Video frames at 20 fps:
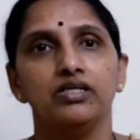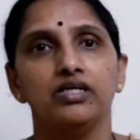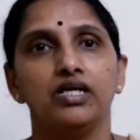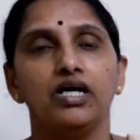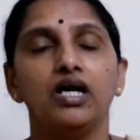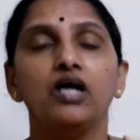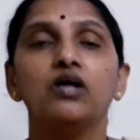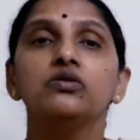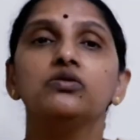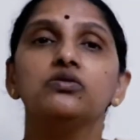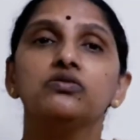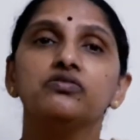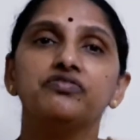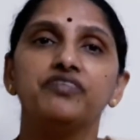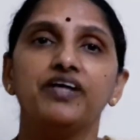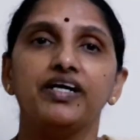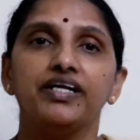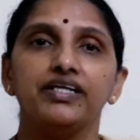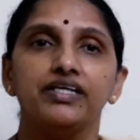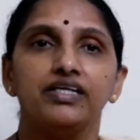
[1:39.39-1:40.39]
How to
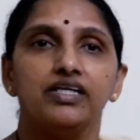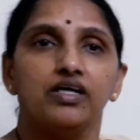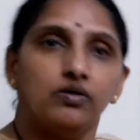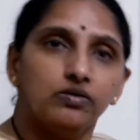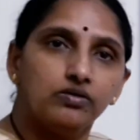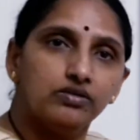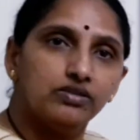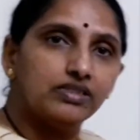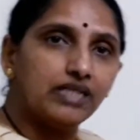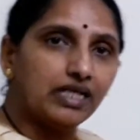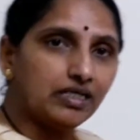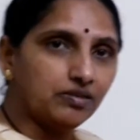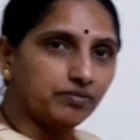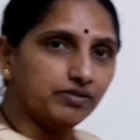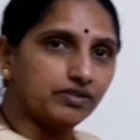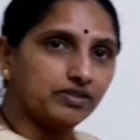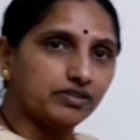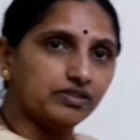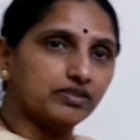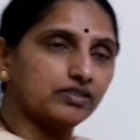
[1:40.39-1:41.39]
find out that
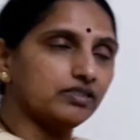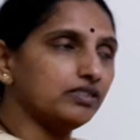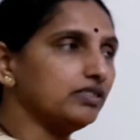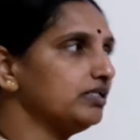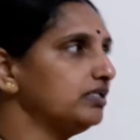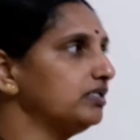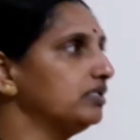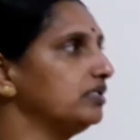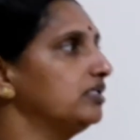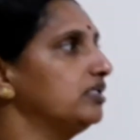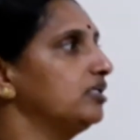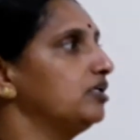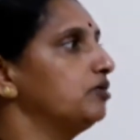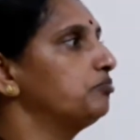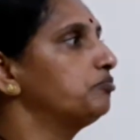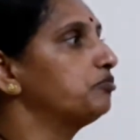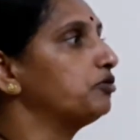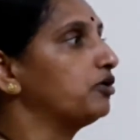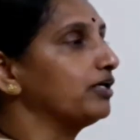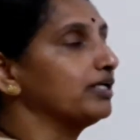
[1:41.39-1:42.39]
particular
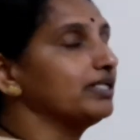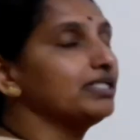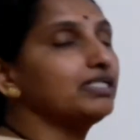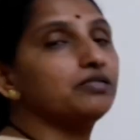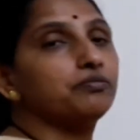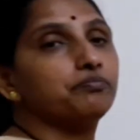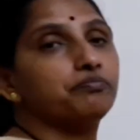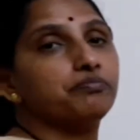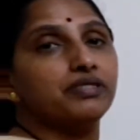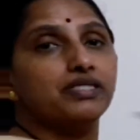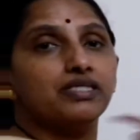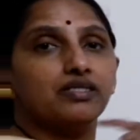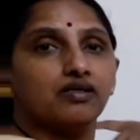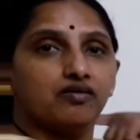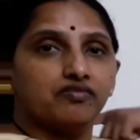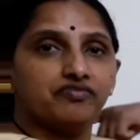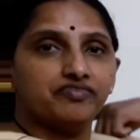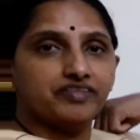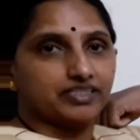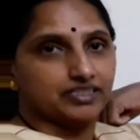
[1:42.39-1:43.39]
point P
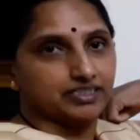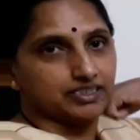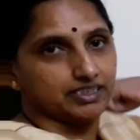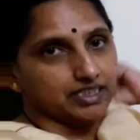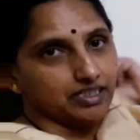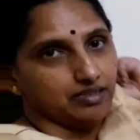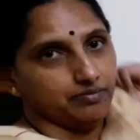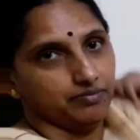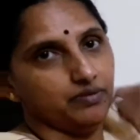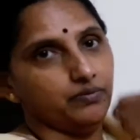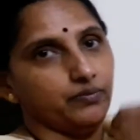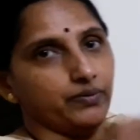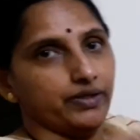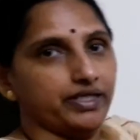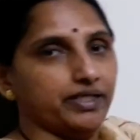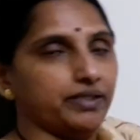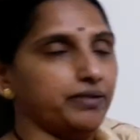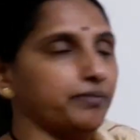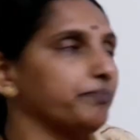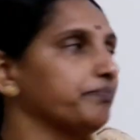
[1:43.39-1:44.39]
of x comma y?
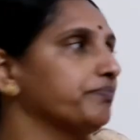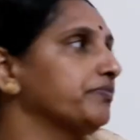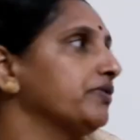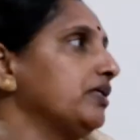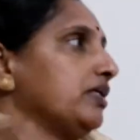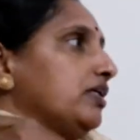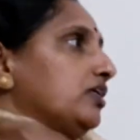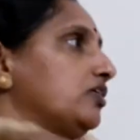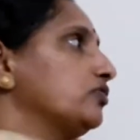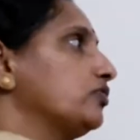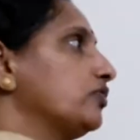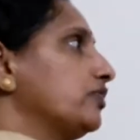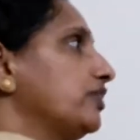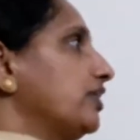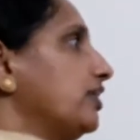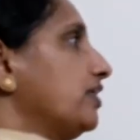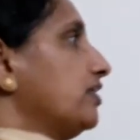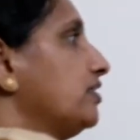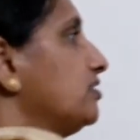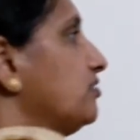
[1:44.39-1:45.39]
So
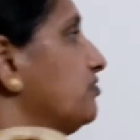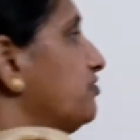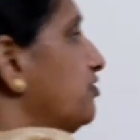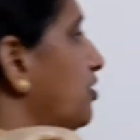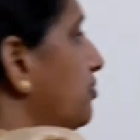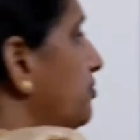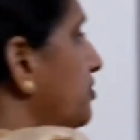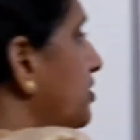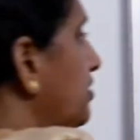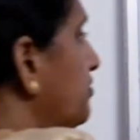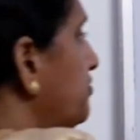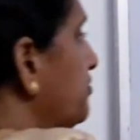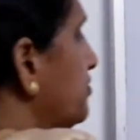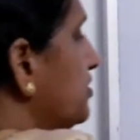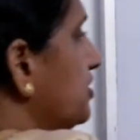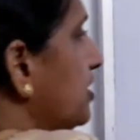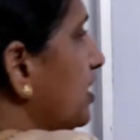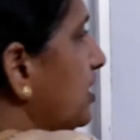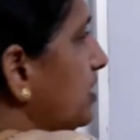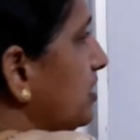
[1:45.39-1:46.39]
here is the formula for
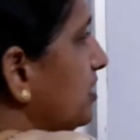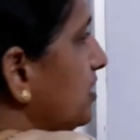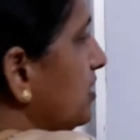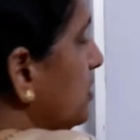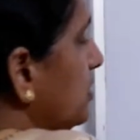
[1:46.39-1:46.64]
that.